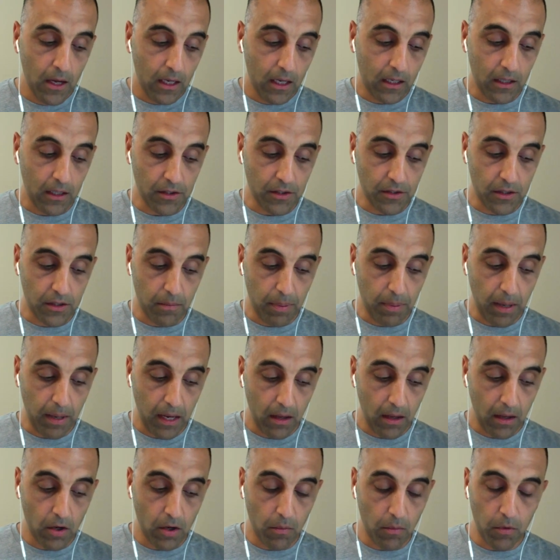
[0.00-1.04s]
because the
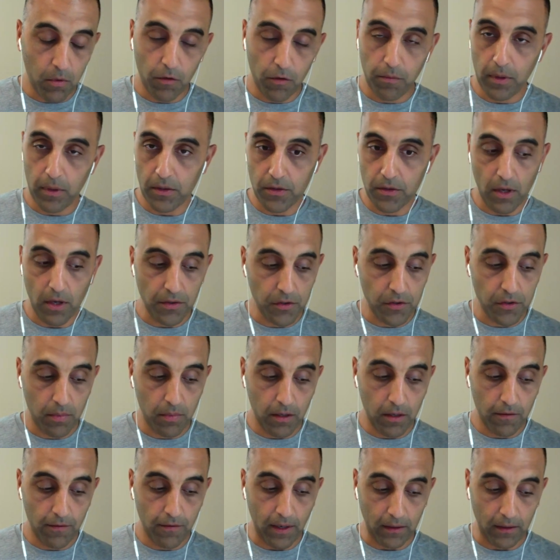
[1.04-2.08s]
paleo movement's also
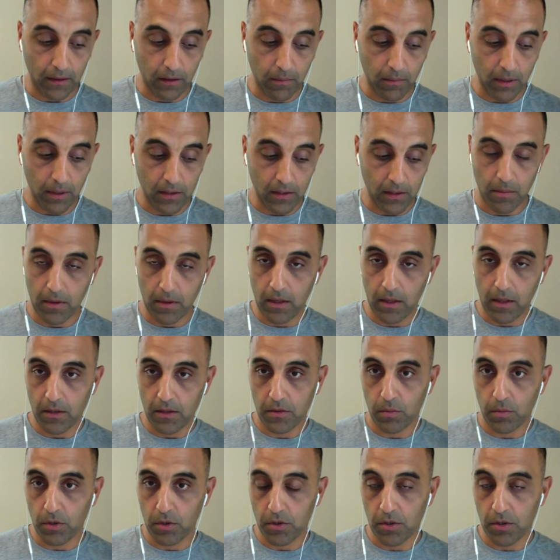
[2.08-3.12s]
been infected by some of
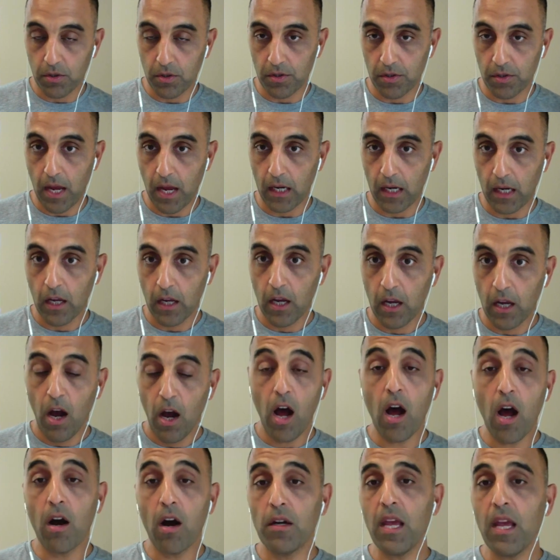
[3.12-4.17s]
this, which is like,
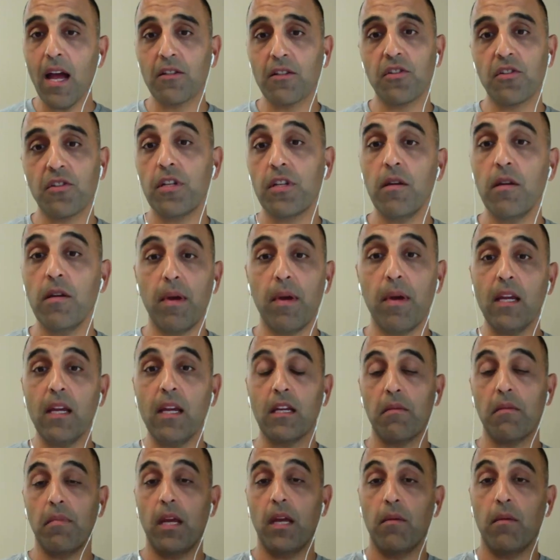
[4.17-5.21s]
oh yeah, just eat
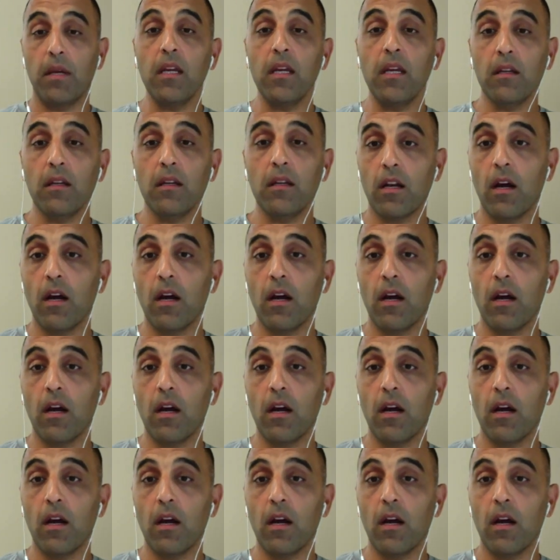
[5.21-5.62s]
bacon, baby.